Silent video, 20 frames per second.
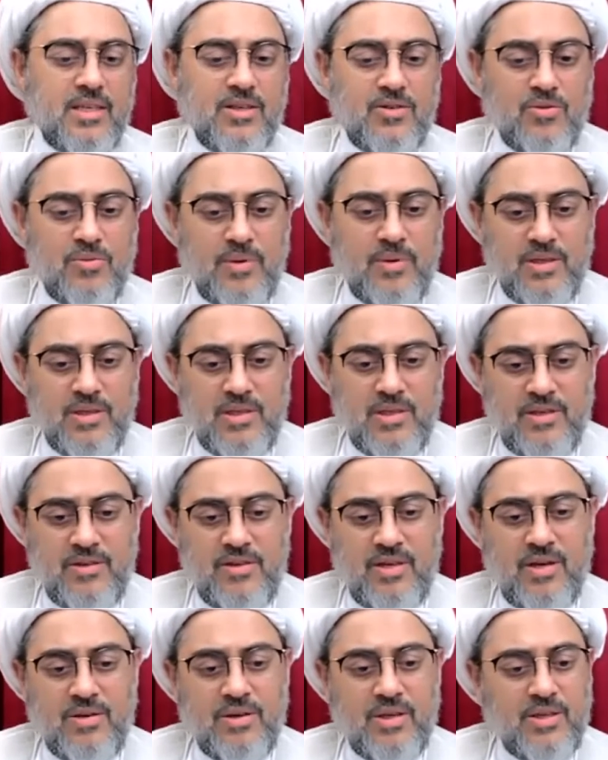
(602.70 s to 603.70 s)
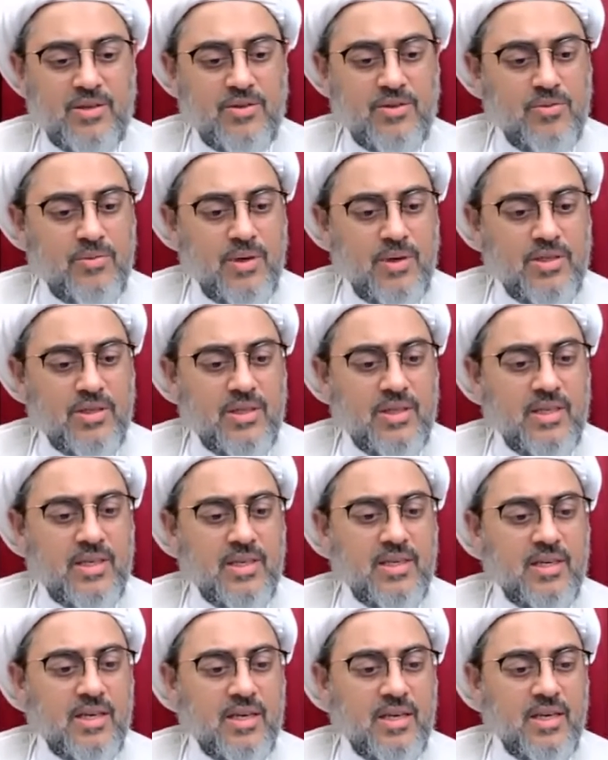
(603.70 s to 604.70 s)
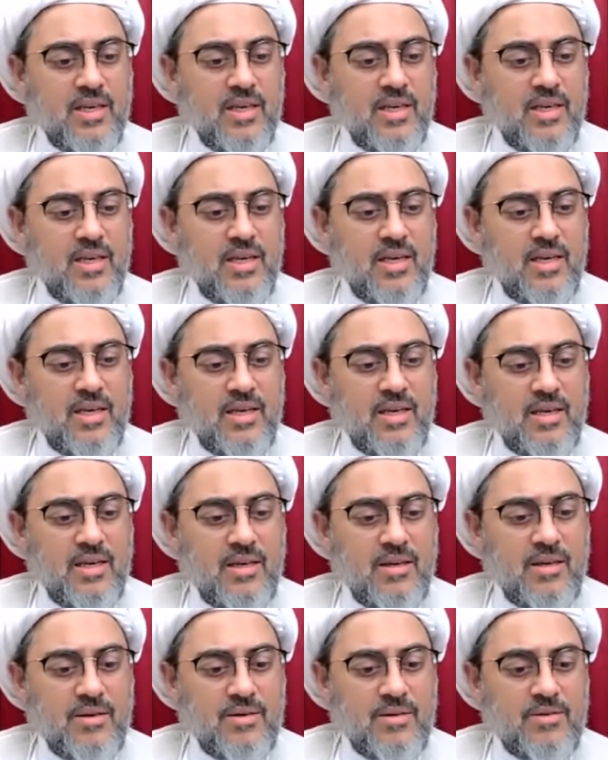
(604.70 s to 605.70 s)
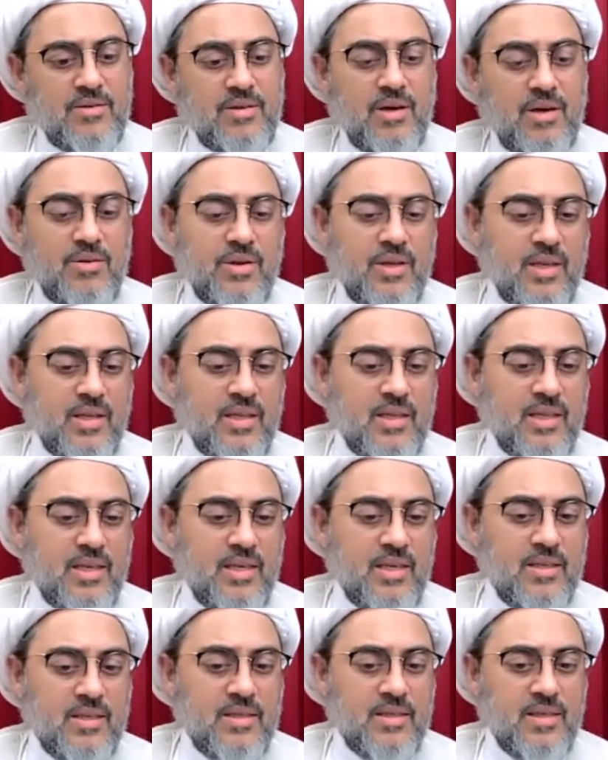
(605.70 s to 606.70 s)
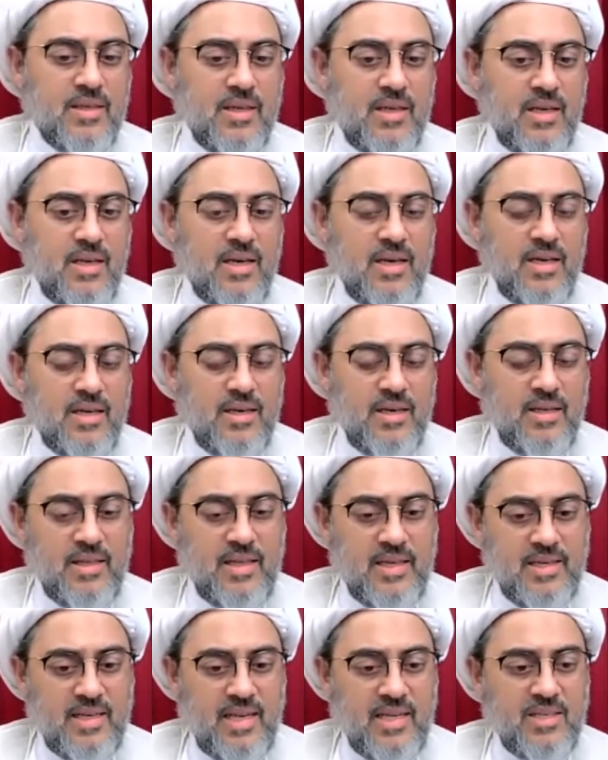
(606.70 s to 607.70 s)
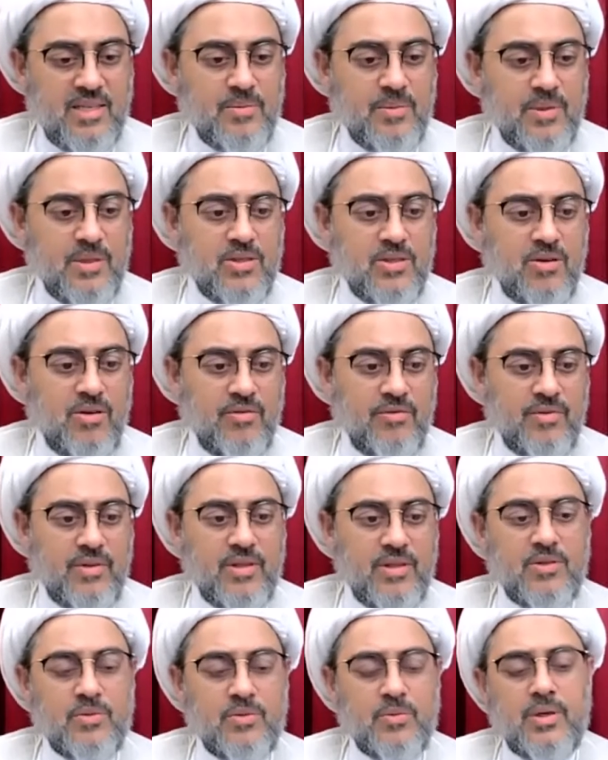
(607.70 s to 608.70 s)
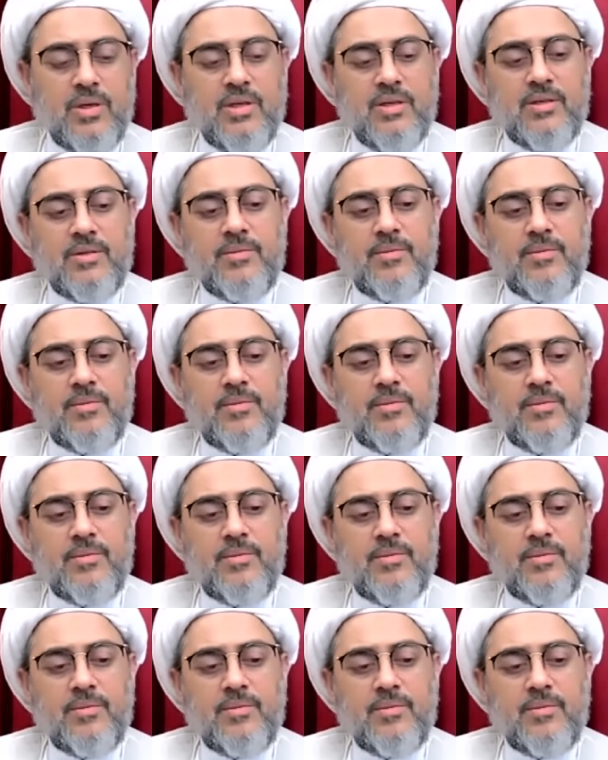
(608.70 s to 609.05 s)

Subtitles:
too much and drowning too much in the drowning in these in the attachments of this world.